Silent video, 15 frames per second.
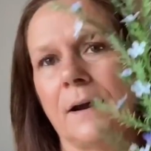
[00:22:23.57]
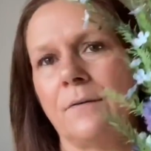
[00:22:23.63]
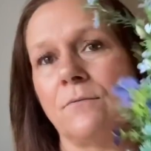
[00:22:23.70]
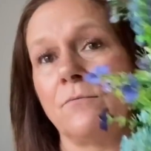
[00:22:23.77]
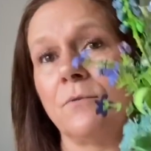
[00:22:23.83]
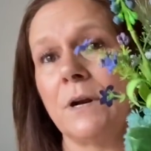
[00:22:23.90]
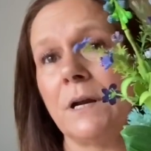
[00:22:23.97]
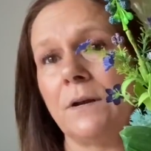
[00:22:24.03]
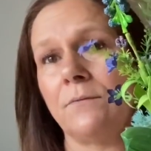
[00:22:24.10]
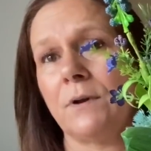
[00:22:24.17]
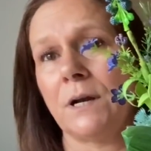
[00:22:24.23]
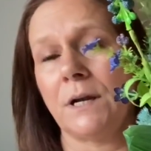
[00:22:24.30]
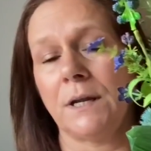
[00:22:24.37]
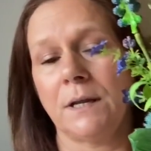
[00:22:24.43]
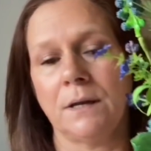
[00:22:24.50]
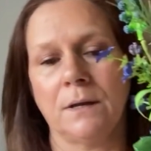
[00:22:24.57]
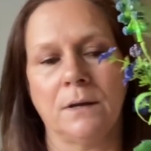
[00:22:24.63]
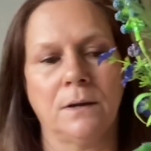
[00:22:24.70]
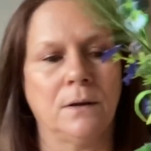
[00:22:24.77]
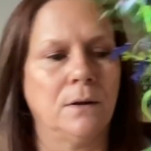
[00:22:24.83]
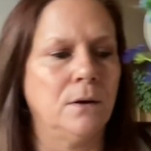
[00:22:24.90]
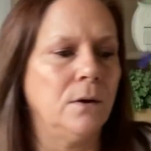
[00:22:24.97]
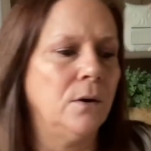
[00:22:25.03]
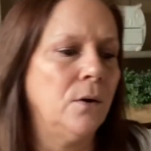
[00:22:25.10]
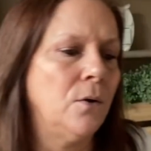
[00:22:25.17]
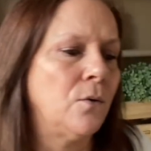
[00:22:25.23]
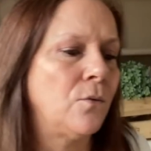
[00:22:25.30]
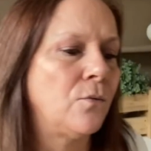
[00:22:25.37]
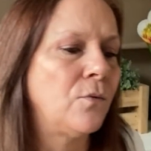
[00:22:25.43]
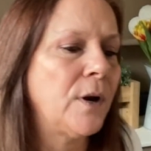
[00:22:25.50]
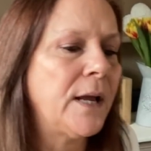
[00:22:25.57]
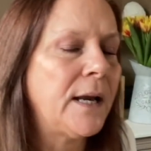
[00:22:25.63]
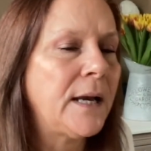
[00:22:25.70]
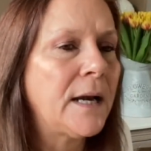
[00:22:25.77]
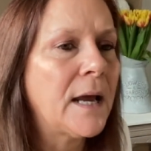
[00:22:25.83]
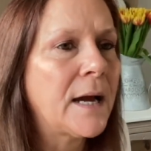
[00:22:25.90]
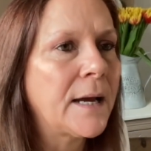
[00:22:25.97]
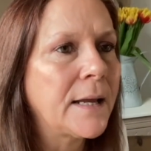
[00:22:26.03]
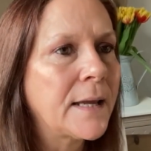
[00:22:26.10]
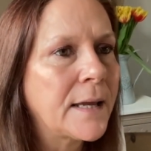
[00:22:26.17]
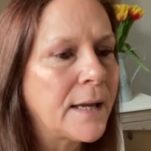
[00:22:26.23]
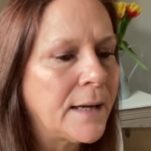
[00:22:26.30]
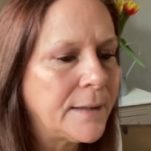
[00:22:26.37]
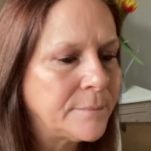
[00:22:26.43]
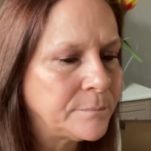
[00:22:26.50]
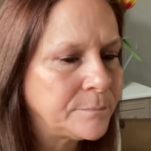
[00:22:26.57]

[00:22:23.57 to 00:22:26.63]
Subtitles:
really, really, really like it.